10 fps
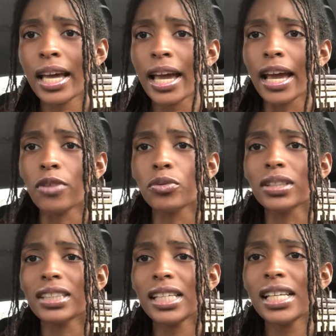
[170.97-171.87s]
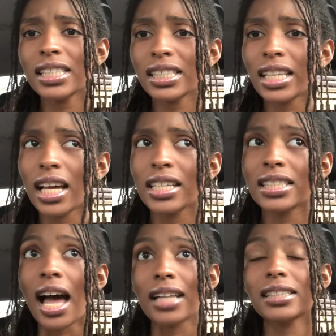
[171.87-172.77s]
and release
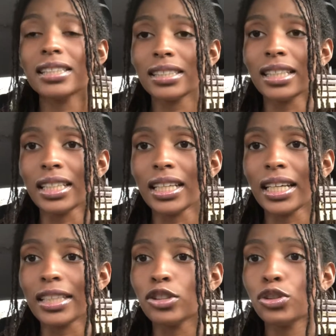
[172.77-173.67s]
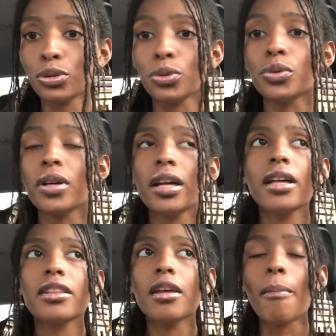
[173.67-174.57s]
toxicity into
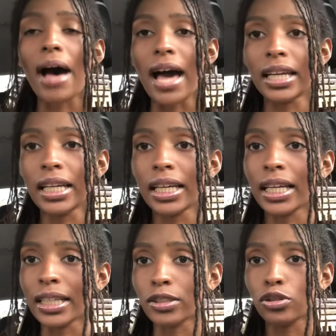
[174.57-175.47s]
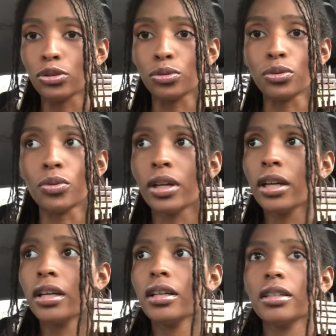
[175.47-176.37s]
the body, into
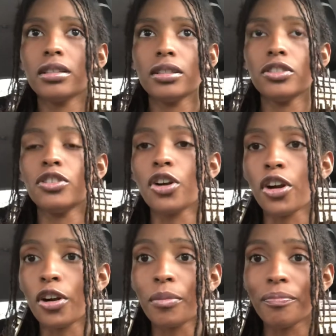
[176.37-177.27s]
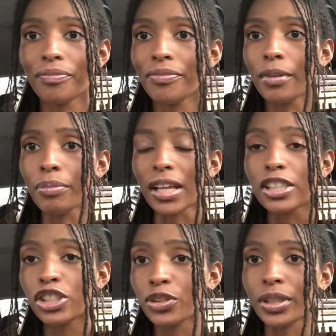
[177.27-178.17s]
your
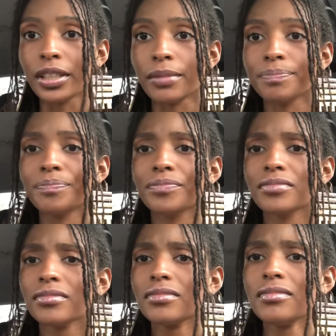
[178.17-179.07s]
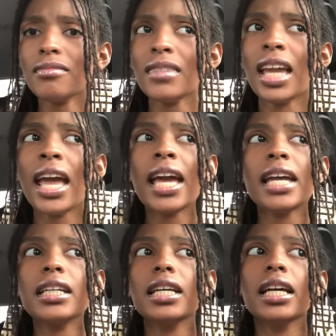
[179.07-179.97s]
bloodstream.
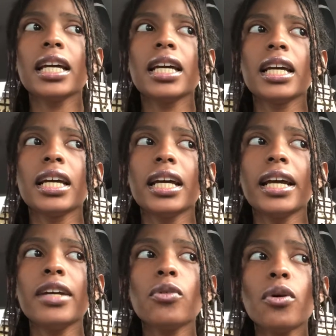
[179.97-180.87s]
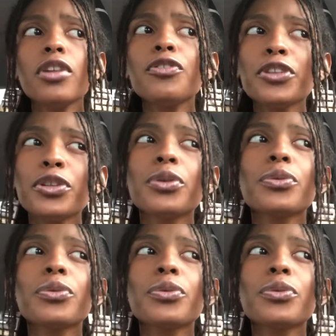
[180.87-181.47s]
And in order for you to